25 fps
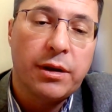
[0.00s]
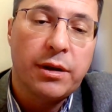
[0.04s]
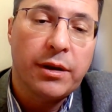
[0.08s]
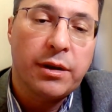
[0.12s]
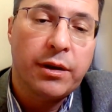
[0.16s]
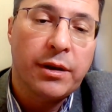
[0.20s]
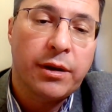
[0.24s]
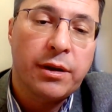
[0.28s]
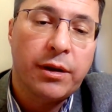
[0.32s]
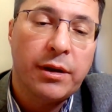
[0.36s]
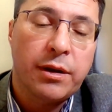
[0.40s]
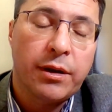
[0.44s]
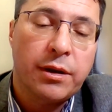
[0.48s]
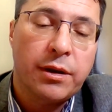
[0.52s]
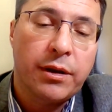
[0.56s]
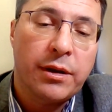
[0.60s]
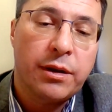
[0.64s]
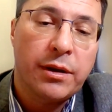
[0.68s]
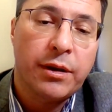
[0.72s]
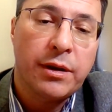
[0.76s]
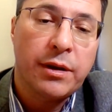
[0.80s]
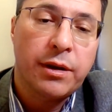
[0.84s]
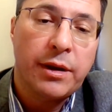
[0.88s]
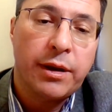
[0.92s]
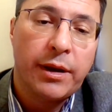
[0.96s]

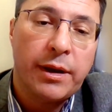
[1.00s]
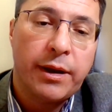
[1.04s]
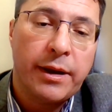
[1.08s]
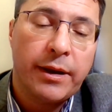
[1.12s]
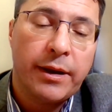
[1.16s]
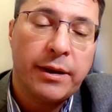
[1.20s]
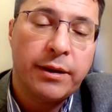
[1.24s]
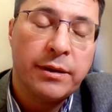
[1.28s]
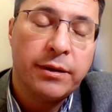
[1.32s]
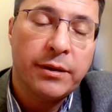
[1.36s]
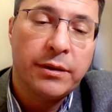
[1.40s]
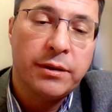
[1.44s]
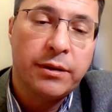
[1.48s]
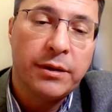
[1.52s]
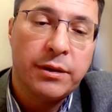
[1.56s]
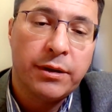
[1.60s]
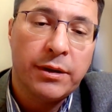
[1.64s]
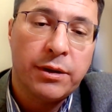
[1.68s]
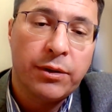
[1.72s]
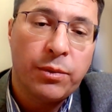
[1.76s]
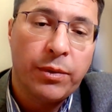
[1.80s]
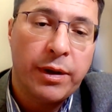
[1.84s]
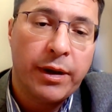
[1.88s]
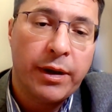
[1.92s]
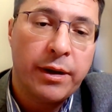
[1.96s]
And
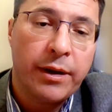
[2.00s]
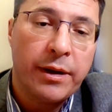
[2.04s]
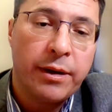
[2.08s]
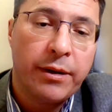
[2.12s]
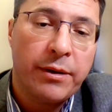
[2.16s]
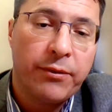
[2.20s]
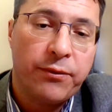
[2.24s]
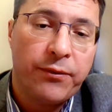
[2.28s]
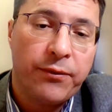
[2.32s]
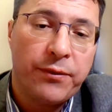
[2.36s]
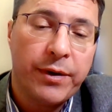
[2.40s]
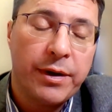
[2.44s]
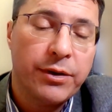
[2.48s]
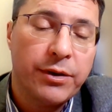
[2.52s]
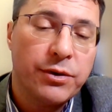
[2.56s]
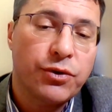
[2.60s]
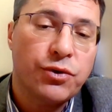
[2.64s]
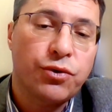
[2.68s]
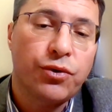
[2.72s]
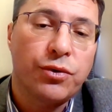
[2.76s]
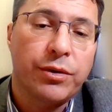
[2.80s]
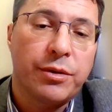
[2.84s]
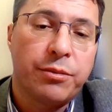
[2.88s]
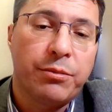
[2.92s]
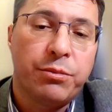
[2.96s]
we have fairly
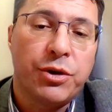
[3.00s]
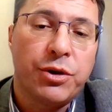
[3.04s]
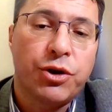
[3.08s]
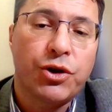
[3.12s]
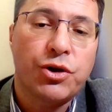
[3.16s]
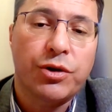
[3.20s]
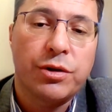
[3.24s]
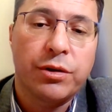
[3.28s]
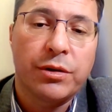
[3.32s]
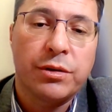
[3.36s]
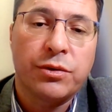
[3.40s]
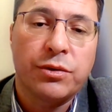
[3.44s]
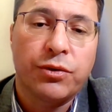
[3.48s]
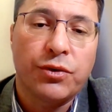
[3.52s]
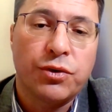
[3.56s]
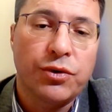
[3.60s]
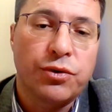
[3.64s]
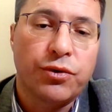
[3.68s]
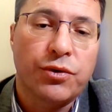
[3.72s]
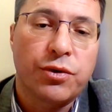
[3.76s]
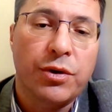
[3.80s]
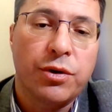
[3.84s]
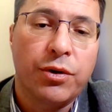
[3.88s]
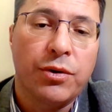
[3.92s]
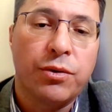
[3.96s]
strong ambition to
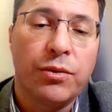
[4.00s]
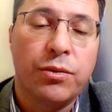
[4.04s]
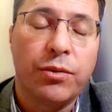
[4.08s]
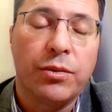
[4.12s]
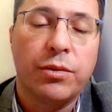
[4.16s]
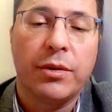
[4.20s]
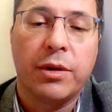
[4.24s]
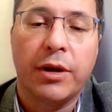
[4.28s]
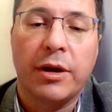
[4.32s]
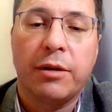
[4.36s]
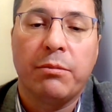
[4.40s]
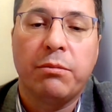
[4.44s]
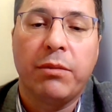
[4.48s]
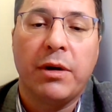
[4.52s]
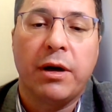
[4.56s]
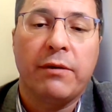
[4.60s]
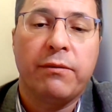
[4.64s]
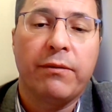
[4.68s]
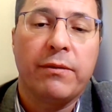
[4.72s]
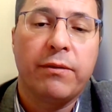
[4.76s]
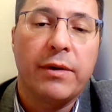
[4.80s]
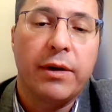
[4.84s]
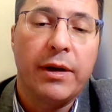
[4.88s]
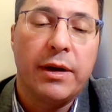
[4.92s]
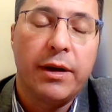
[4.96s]
grow
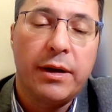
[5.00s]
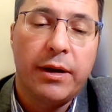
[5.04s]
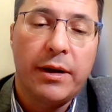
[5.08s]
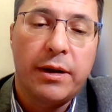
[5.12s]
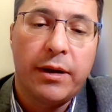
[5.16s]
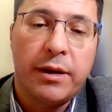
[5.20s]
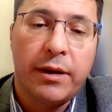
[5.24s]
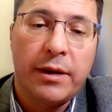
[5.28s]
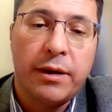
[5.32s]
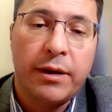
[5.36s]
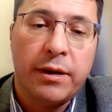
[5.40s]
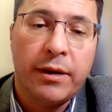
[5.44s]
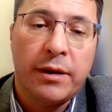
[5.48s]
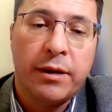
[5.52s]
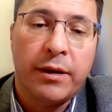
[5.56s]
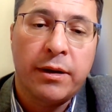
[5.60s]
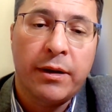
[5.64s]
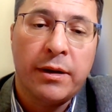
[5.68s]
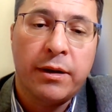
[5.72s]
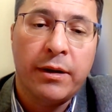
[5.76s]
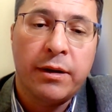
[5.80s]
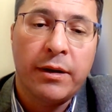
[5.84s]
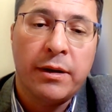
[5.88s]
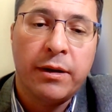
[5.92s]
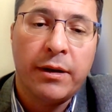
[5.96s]
above
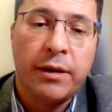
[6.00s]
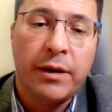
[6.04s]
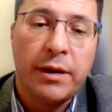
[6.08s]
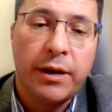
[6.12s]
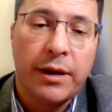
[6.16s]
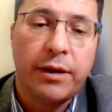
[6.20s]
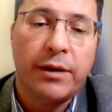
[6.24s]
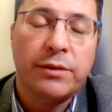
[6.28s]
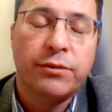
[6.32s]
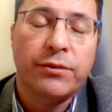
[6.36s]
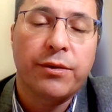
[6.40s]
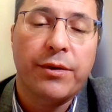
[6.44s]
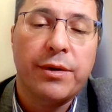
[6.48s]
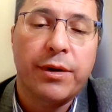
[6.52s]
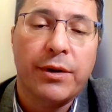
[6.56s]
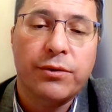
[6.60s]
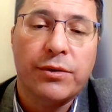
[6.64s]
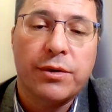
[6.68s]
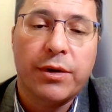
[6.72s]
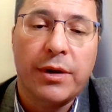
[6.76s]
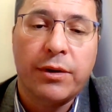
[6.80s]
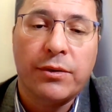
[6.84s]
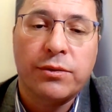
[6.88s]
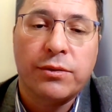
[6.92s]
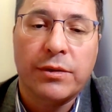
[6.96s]

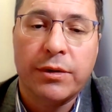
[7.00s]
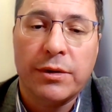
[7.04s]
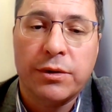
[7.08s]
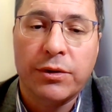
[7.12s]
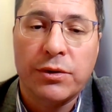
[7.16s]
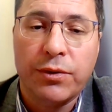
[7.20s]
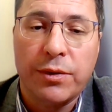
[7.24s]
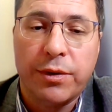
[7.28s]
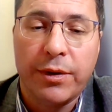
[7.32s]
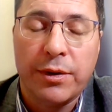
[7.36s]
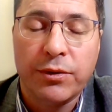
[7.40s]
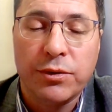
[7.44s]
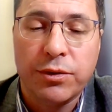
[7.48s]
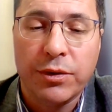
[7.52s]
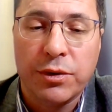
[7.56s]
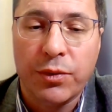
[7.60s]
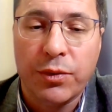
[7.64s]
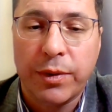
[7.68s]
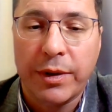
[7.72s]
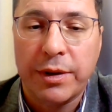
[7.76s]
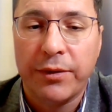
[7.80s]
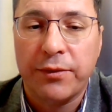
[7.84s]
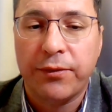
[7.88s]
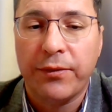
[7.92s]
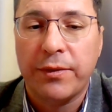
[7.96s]
100,000 ounces
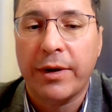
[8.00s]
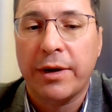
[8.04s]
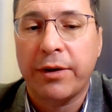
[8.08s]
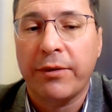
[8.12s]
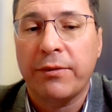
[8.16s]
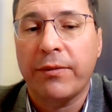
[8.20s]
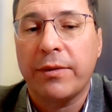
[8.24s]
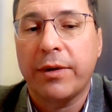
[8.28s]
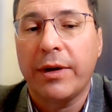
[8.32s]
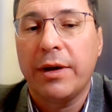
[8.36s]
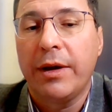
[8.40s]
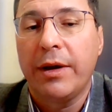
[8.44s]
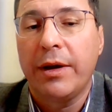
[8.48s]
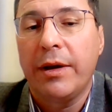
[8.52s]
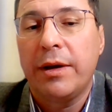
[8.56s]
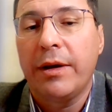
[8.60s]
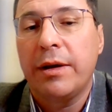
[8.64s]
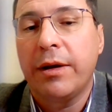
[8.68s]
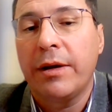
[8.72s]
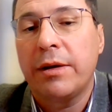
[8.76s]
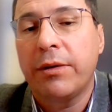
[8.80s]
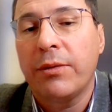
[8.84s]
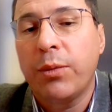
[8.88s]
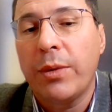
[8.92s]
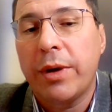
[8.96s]
2025,
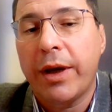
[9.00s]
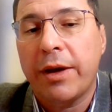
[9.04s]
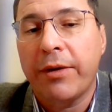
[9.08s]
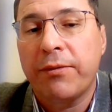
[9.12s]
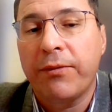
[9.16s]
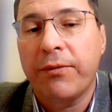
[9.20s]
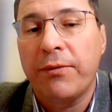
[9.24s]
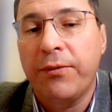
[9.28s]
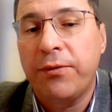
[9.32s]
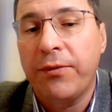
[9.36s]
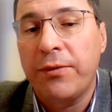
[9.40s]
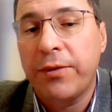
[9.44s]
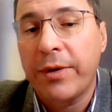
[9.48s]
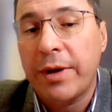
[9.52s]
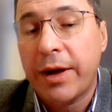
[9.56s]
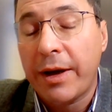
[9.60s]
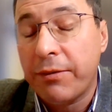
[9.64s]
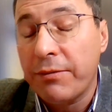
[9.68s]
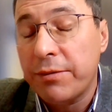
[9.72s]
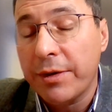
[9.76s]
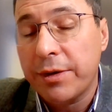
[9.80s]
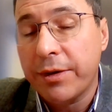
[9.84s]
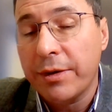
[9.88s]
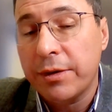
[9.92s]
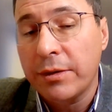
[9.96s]
and we have
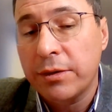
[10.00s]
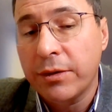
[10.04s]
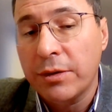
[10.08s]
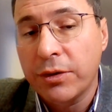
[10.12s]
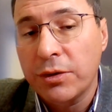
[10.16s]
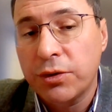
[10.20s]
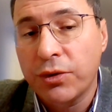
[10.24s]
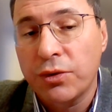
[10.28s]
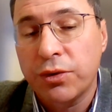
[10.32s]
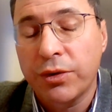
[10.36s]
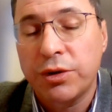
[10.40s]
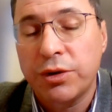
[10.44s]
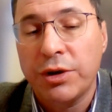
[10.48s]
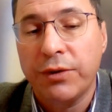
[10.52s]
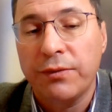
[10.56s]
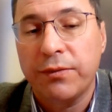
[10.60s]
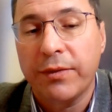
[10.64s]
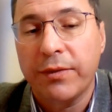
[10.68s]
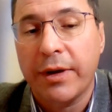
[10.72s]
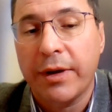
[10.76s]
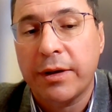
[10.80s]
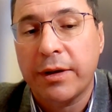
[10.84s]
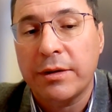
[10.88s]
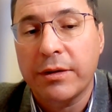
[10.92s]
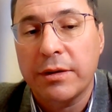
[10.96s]
everything to
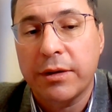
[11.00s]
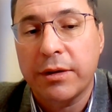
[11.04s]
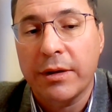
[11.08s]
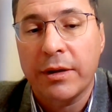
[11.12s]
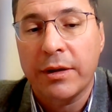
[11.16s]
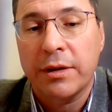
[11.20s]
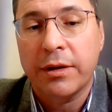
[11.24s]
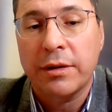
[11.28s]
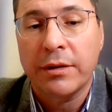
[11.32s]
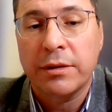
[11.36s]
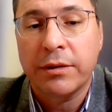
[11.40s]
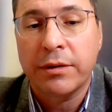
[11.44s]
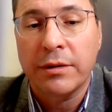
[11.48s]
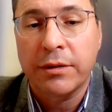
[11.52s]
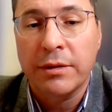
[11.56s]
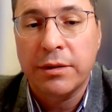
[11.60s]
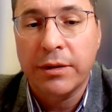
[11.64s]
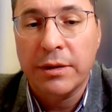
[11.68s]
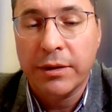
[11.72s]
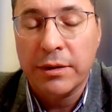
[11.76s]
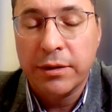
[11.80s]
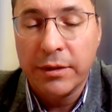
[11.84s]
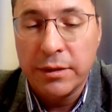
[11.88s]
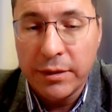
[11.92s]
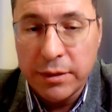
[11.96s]
achieve that,
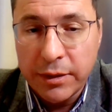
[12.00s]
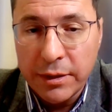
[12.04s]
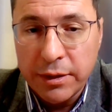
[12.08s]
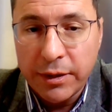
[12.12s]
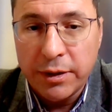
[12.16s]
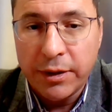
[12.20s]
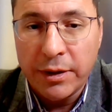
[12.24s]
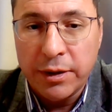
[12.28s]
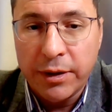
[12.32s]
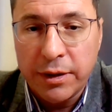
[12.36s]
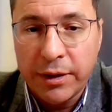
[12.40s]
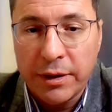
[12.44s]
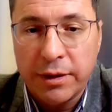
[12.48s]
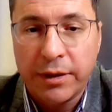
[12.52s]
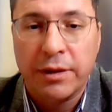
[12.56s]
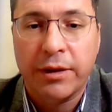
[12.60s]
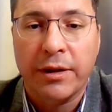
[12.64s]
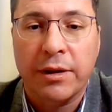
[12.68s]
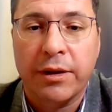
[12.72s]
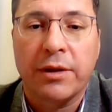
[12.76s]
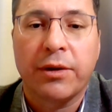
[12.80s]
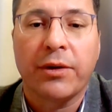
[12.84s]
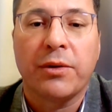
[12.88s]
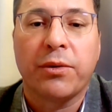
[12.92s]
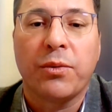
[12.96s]
and
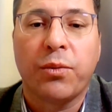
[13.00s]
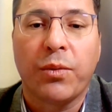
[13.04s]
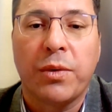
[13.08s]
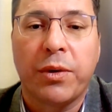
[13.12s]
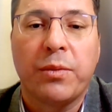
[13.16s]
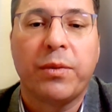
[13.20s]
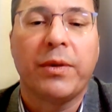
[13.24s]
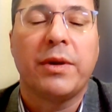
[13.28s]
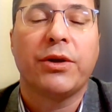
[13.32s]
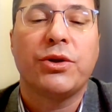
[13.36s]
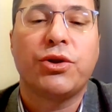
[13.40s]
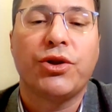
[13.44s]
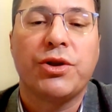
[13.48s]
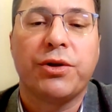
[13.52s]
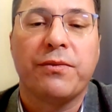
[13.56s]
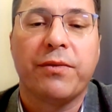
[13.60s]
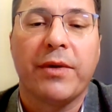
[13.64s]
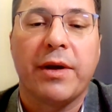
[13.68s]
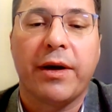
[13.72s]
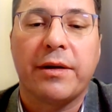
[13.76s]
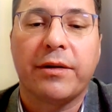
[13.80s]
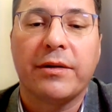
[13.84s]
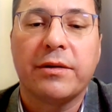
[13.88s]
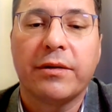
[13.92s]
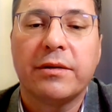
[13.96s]
we will achieve
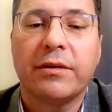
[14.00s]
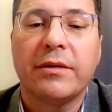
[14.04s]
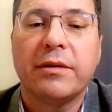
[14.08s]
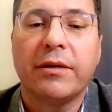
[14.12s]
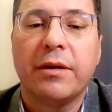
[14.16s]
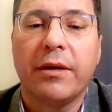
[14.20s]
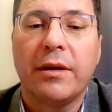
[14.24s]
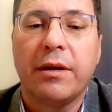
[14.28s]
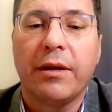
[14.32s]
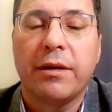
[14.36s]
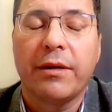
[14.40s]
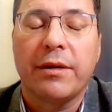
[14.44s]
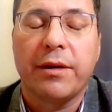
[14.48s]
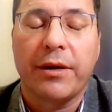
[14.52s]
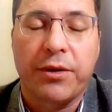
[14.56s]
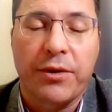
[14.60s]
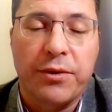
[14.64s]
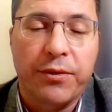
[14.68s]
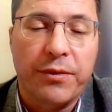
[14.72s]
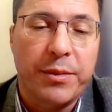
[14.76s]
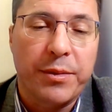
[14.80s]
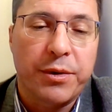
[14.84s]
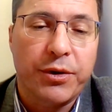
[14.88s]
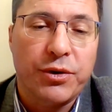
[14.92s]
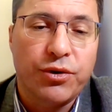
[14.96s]
that. Thank
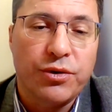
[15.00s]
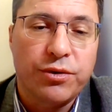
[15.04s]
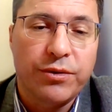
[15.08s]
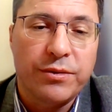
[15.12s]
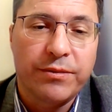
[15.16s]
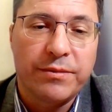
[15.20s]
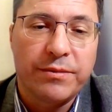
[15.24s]
you very much.